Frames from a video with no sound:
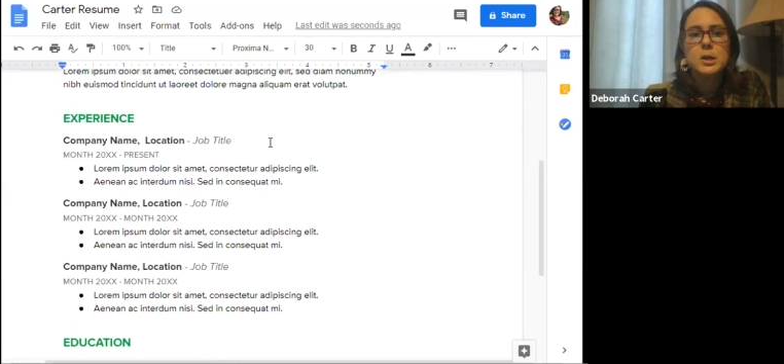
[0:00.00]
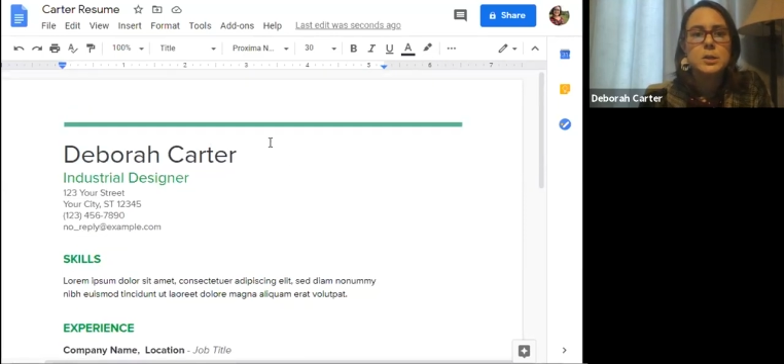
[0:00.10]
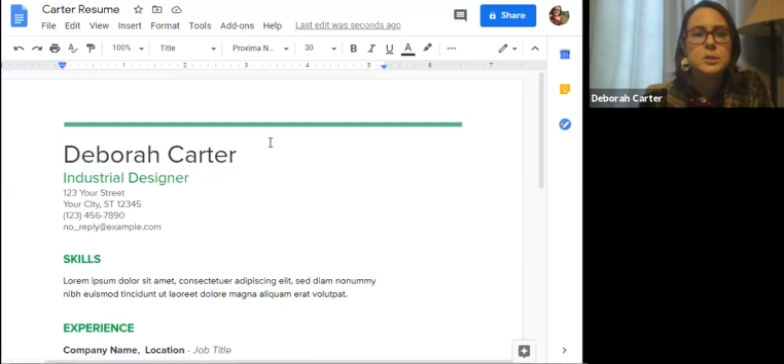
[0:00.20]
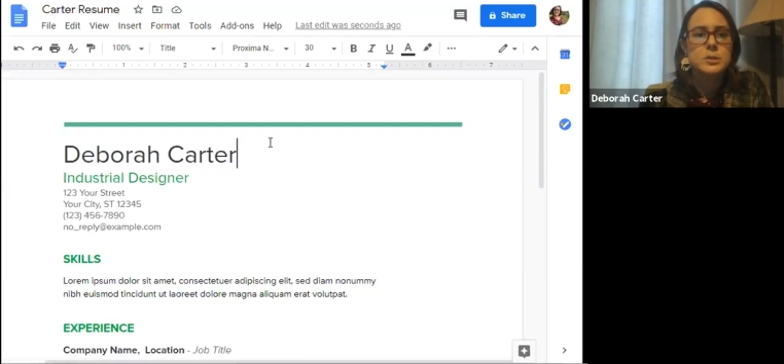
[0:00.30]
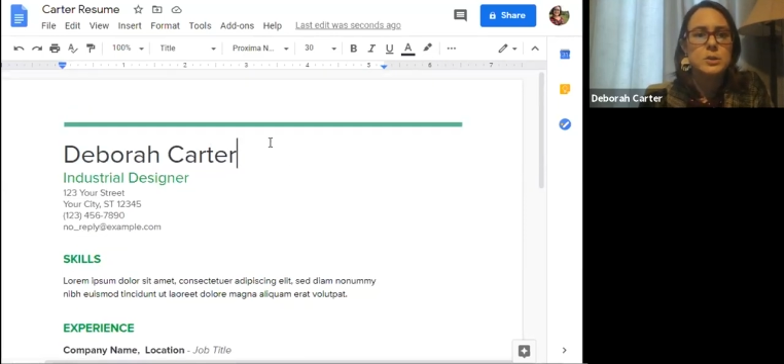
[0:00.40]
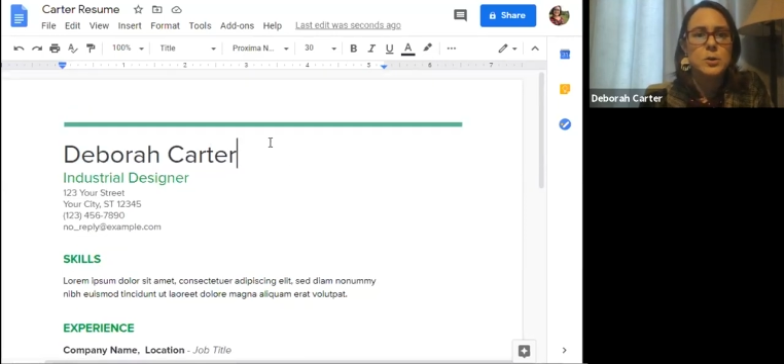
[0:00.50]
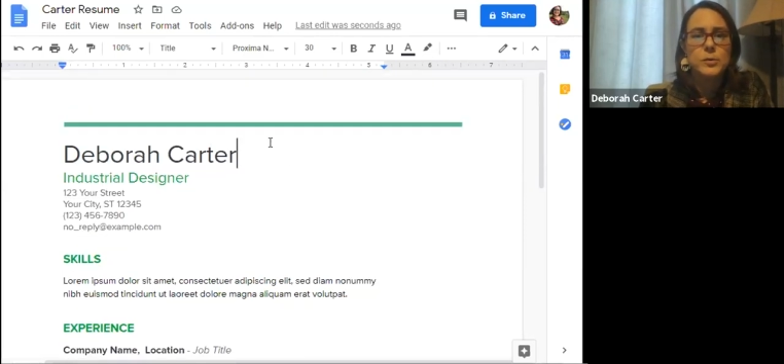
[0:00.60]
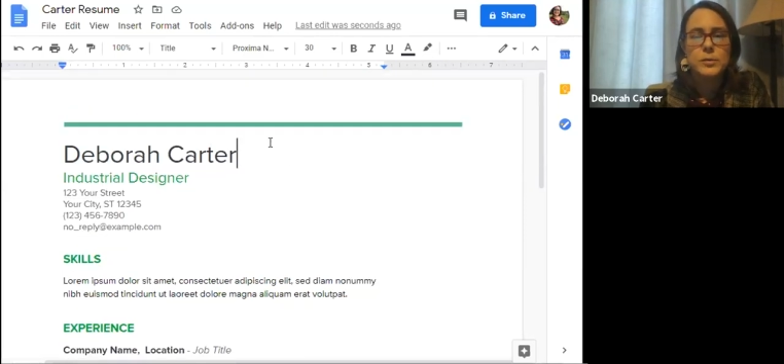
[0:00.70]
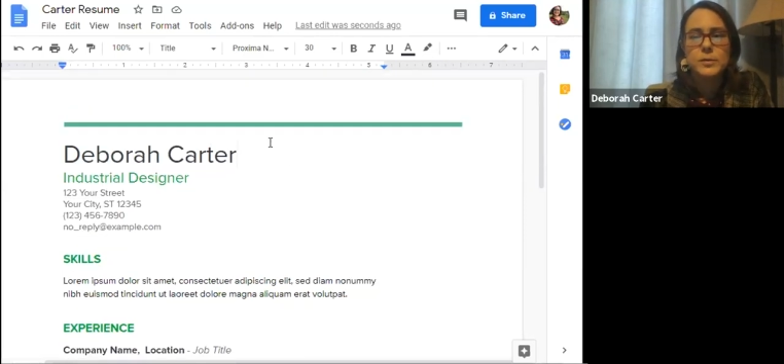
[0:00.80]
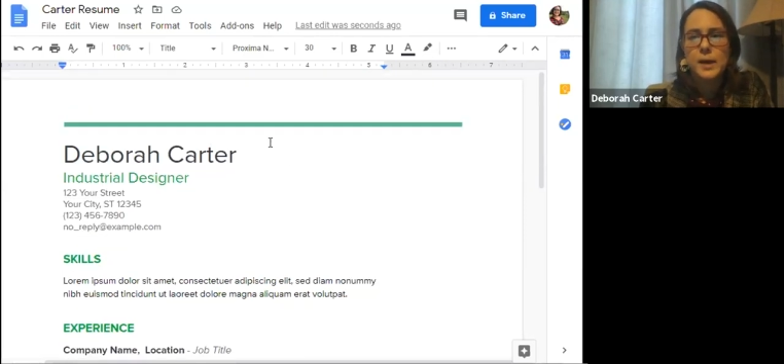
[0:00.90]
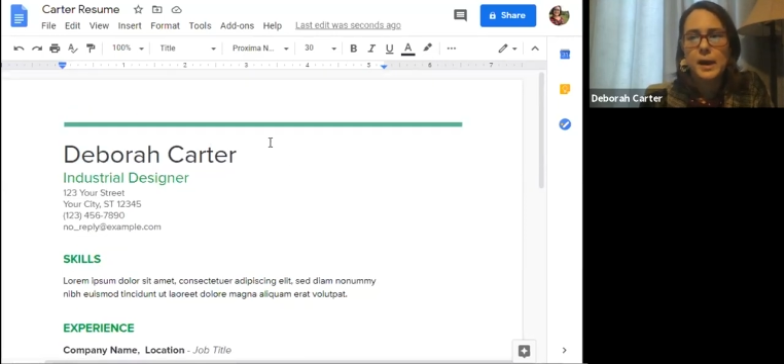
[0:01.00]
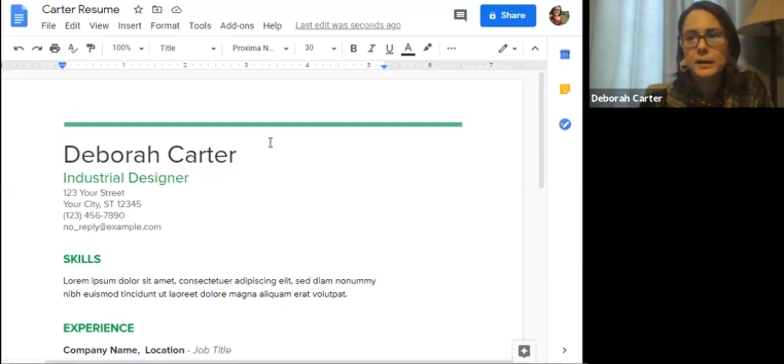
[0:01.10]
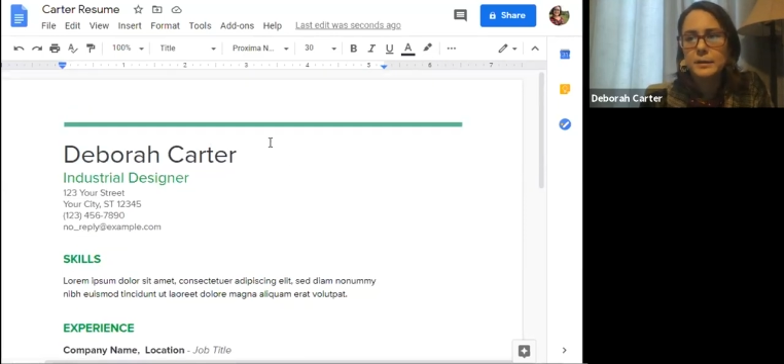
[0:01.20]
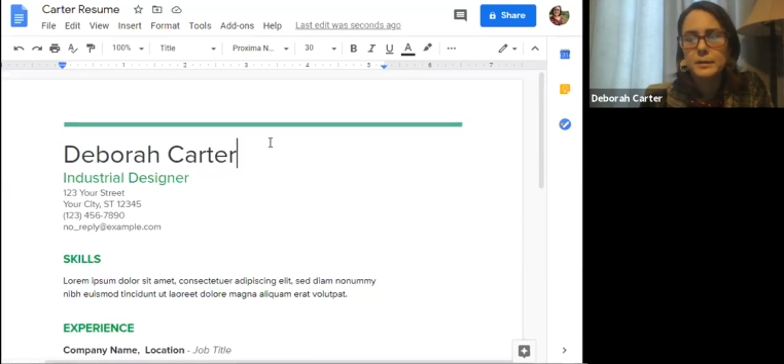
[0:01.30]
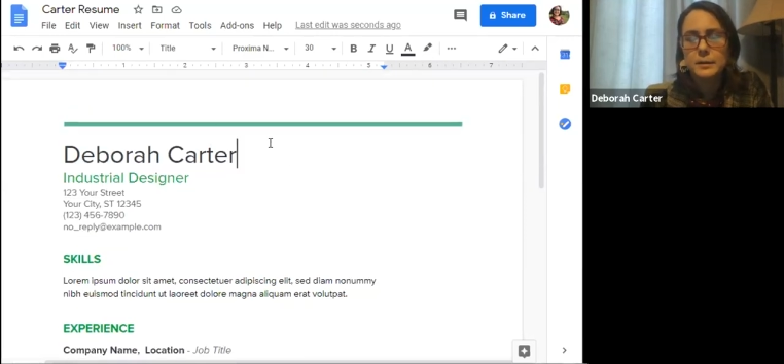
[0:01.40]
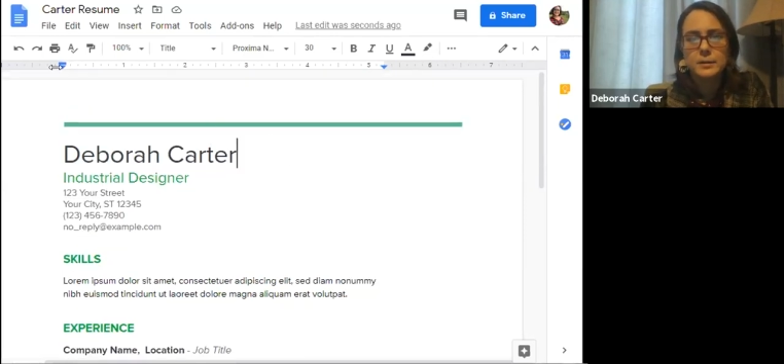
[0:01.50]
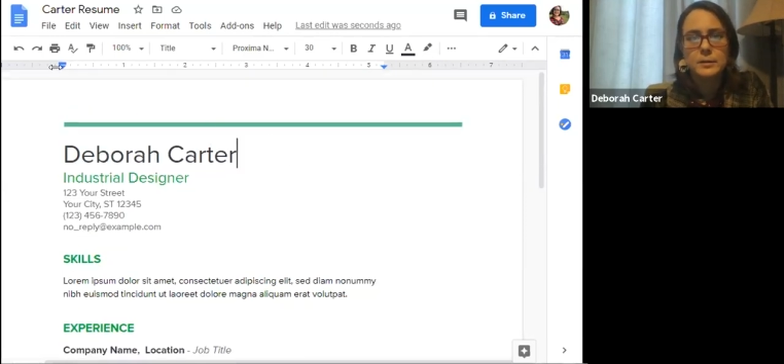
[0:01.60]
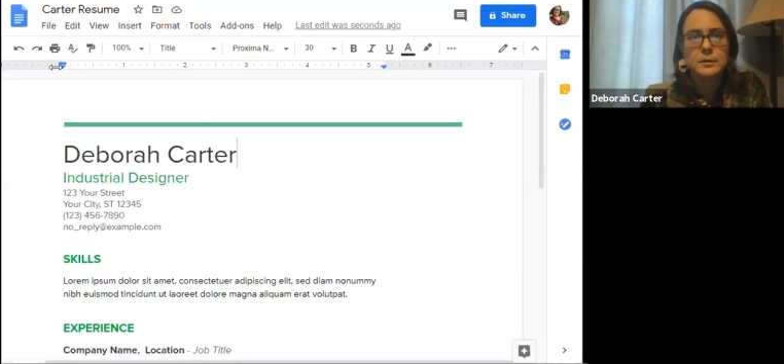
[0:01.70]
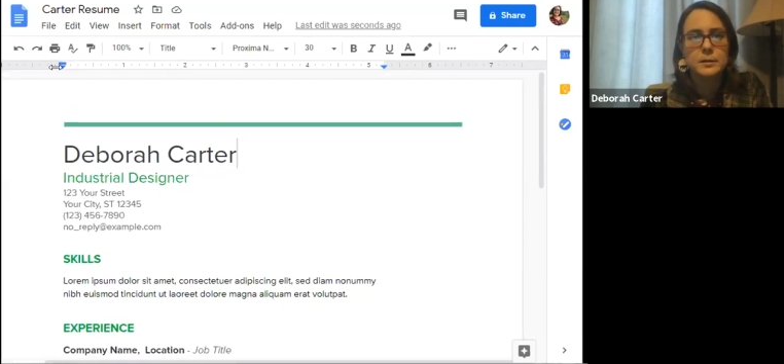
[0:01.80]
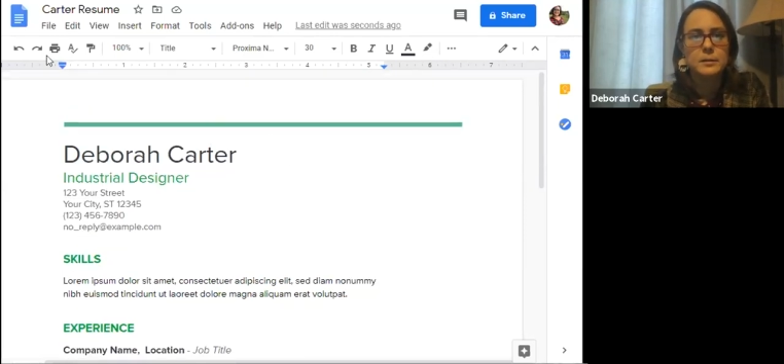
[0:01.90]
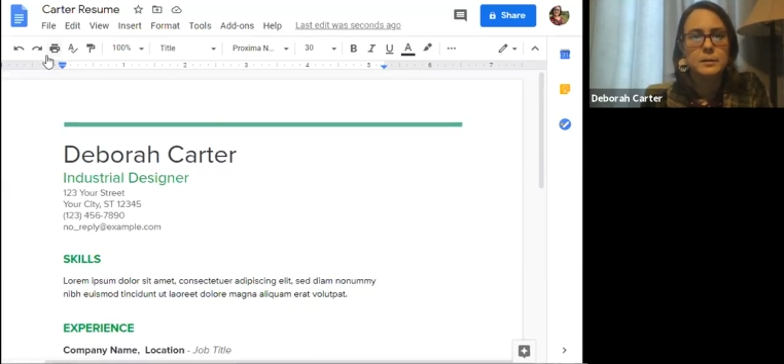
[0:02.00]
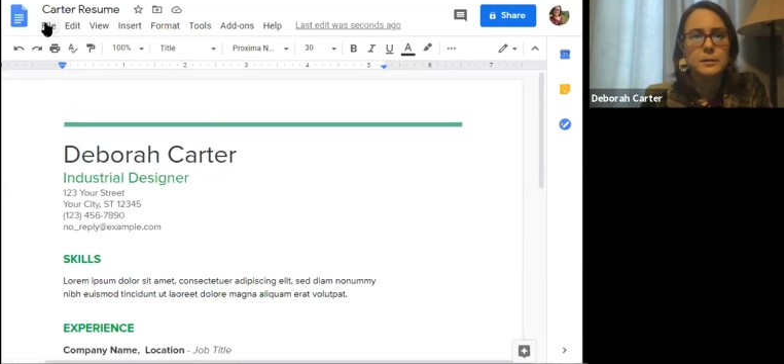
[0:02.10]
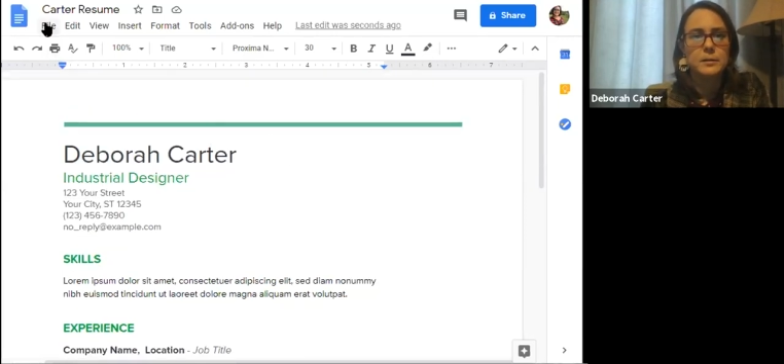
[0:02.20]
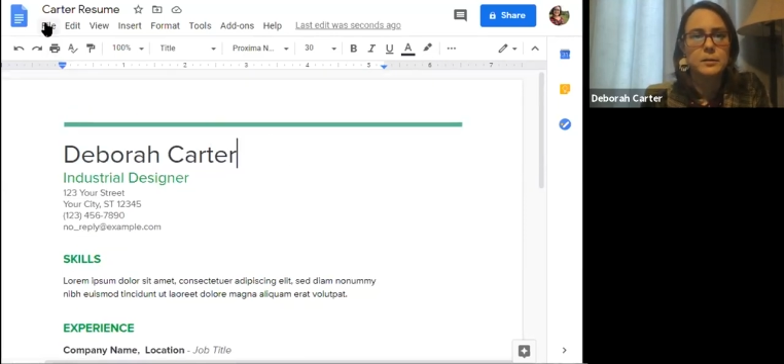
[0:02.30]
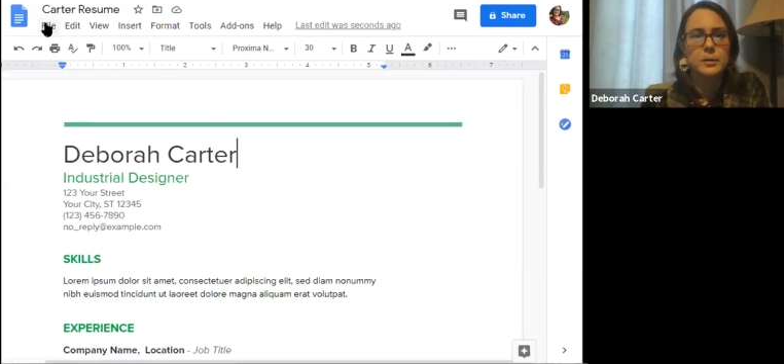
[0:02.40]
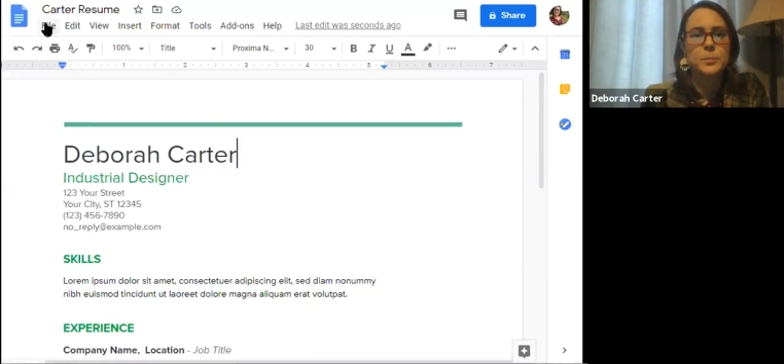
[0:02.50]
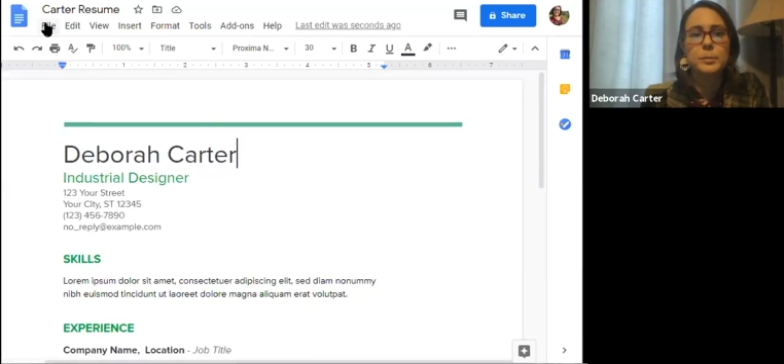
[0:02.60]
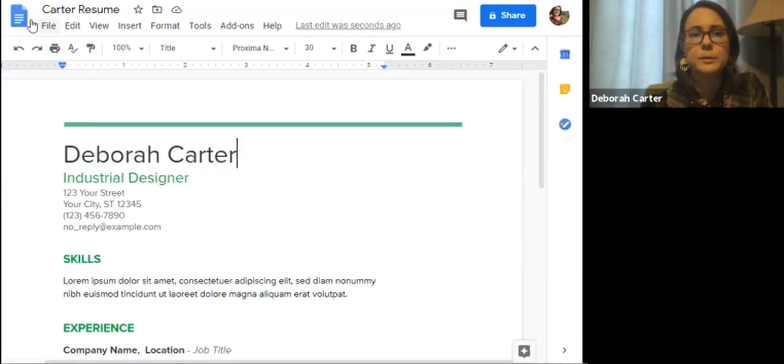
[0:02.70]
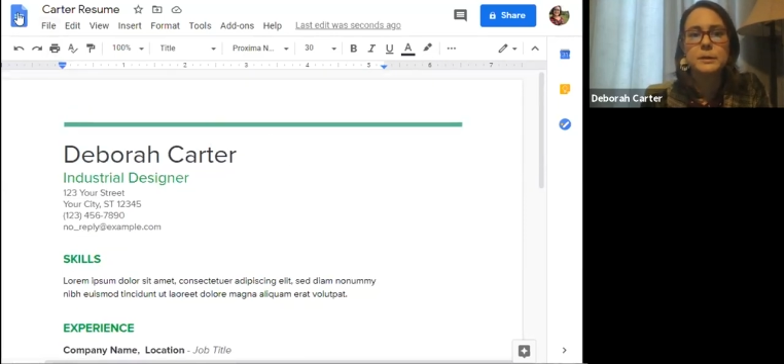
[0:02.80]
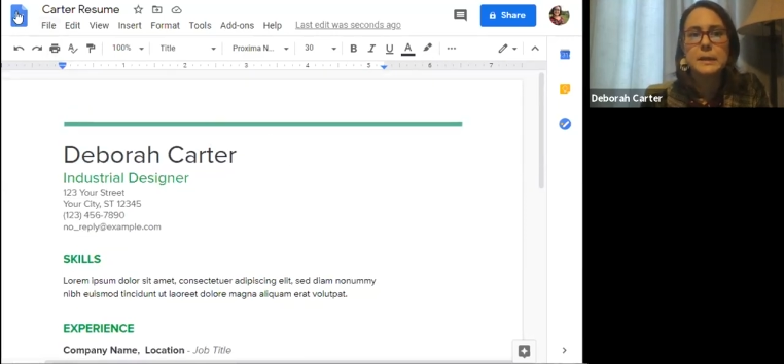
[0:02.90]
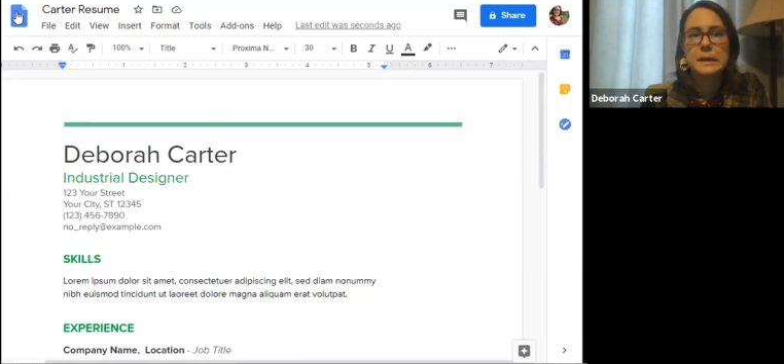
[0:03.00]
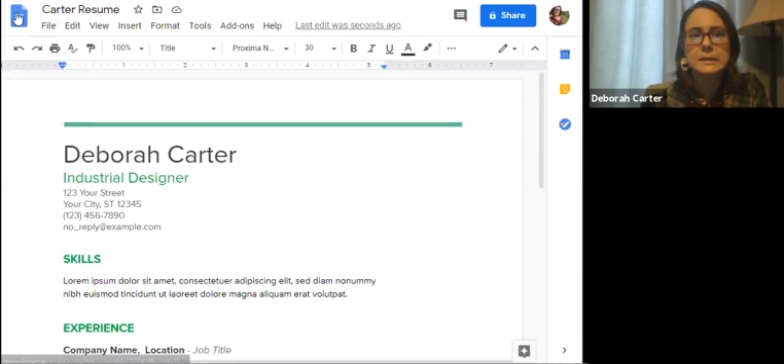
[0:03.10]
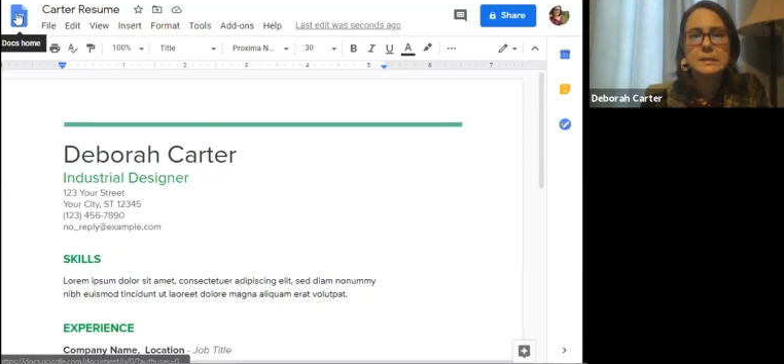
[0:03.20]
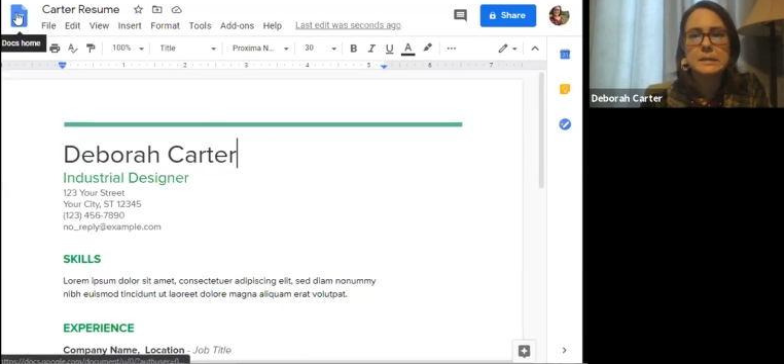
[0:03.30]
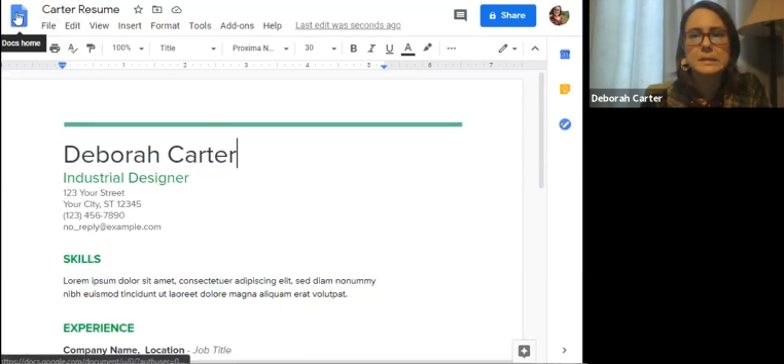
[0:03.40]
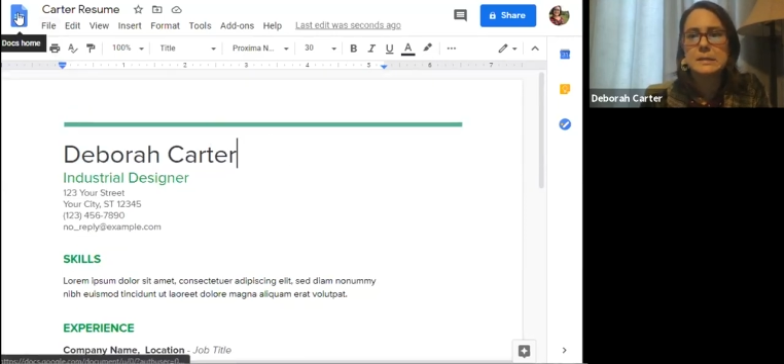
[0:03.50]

So that completes this,